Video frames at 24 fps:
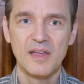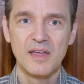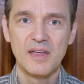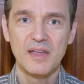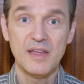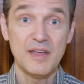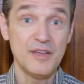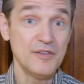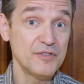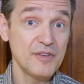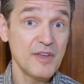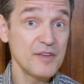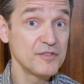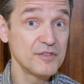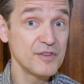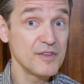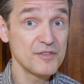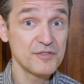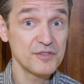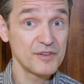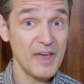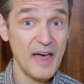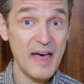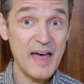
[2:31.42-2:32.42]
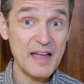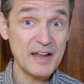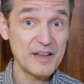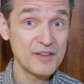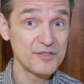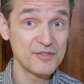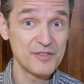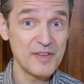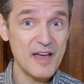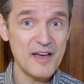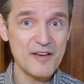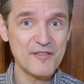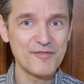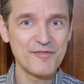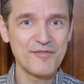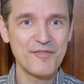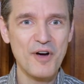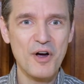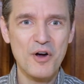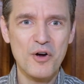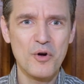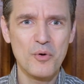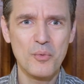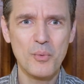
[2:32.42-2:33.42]
He says this God is not
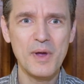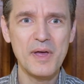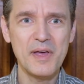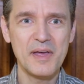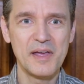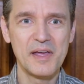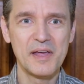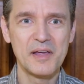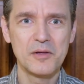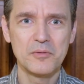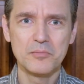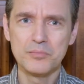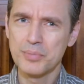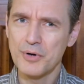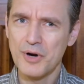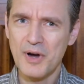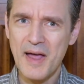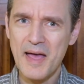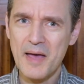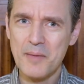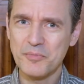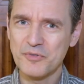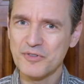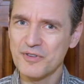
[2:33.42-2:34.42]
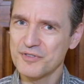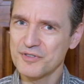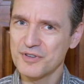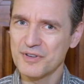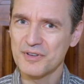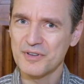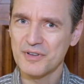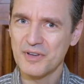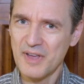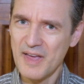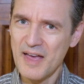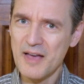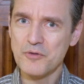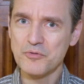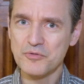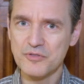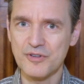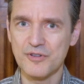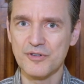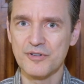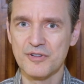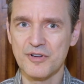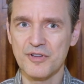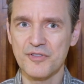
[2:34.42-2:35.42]
far away, perhaps as a
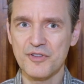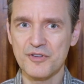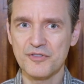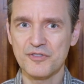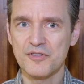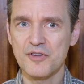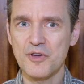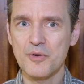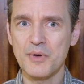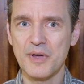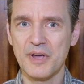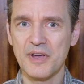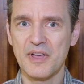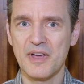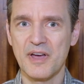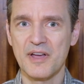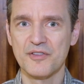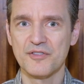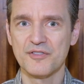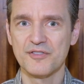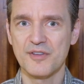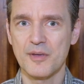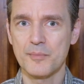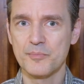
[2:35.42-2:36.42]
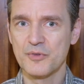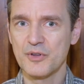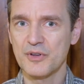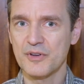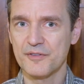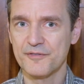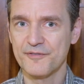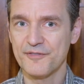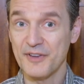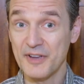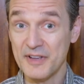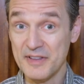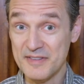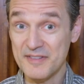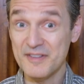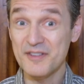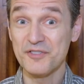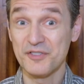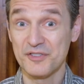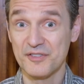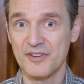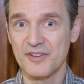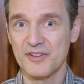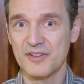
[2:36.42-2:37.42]
counter to the Stoic concept of a
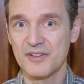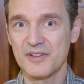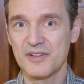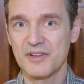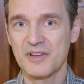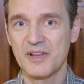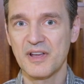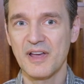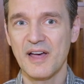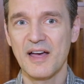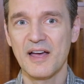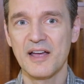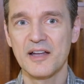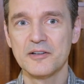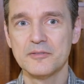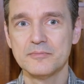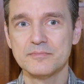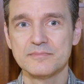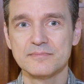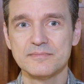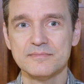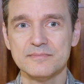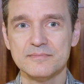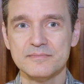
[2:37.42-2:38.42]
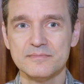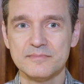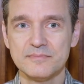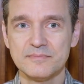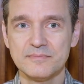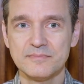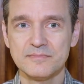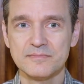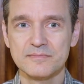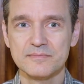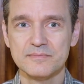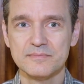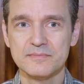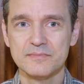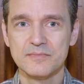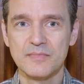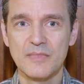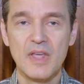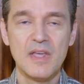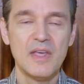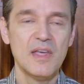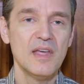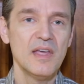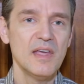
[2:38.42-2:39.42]
distant God.
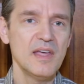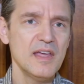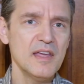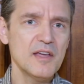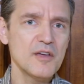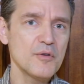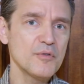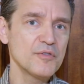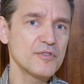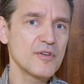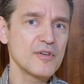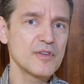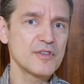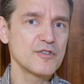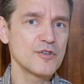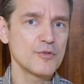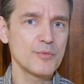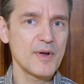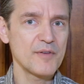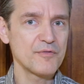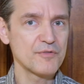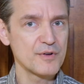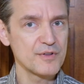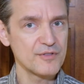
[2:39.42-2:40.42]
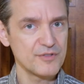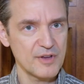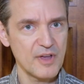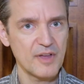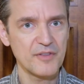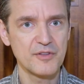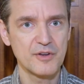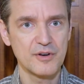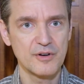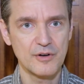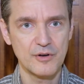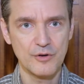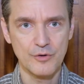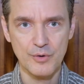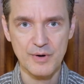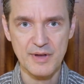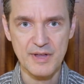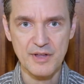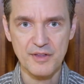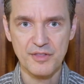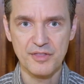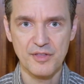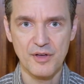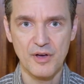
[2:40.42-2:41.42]
He goes on to reference other
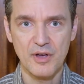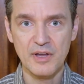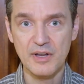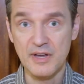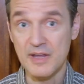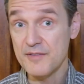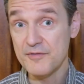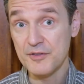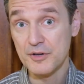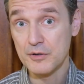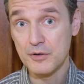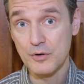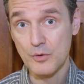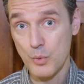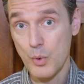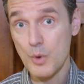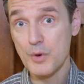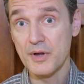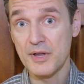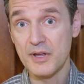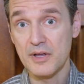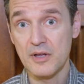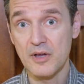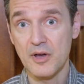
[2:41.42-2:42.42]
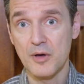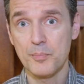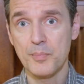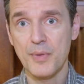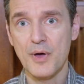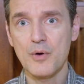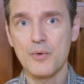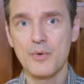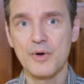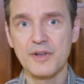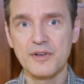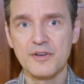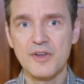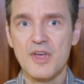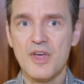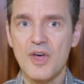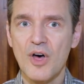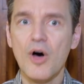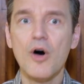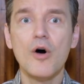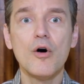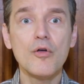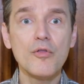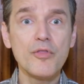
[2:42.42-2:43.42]
Greek thought, even quoting a poet,
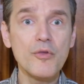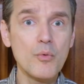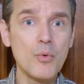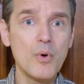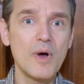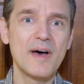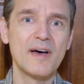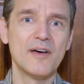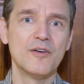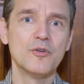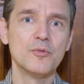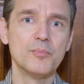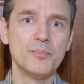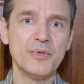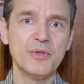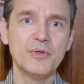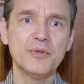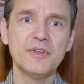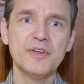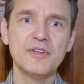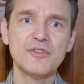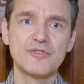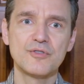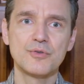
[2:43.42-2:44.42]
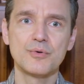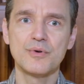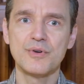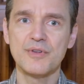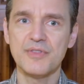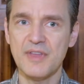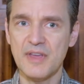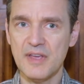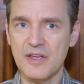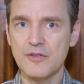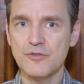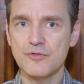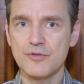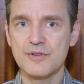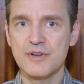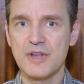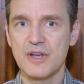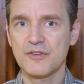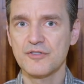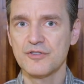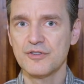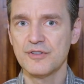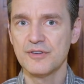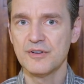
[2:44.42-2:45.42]
all the while building toward the
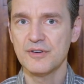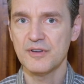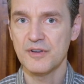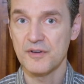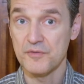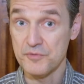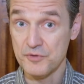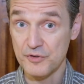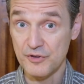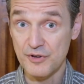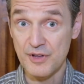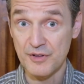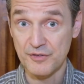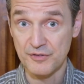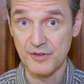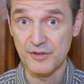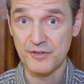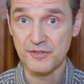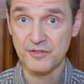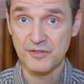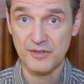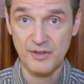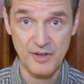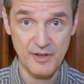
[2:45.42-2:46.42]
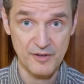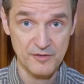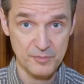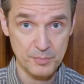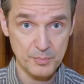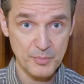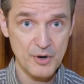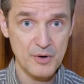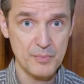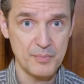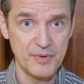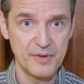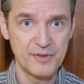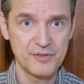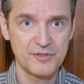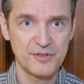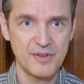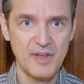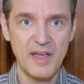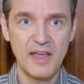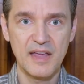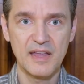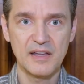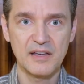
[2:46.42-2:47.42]
introduction of Jesus, his
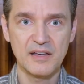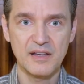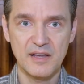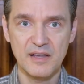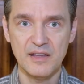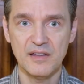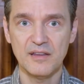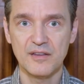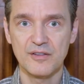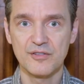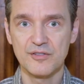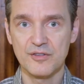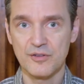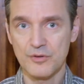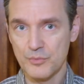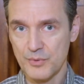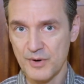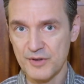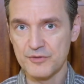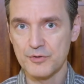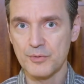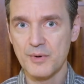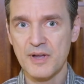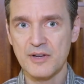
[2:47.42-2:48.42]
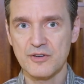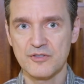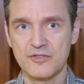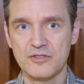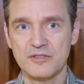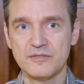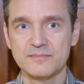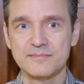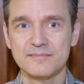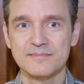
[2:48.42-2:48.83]
purpose, and his resurrection.